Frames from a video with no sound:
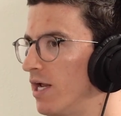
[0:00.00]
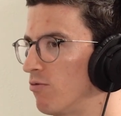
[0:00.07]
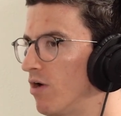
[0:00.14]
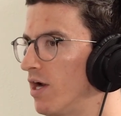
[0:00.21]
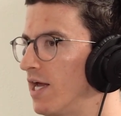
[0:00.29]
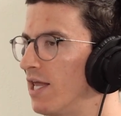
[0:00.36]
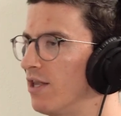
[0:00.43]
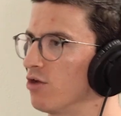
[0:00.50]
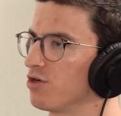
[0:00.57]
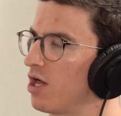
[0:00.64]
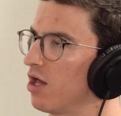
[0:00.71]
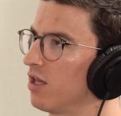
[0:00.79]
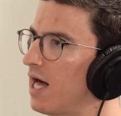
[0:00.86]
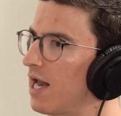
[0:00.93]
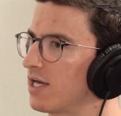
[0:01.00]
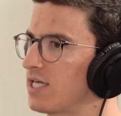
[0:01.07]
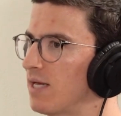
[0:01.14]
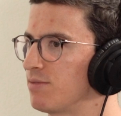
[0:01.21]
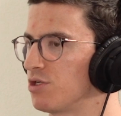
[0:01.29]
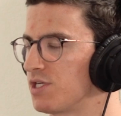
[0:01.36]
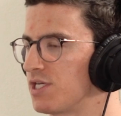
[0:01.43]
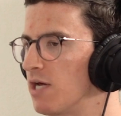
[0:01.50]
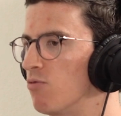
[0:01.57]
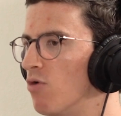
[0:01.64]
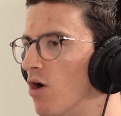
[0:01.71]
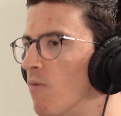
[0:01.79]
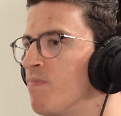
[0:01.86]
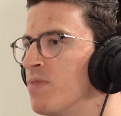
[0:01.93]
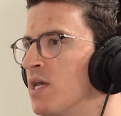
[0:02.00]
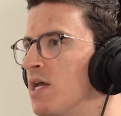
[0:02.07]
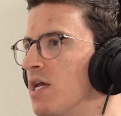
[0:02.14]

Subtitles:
And a lot of times they'll say, well,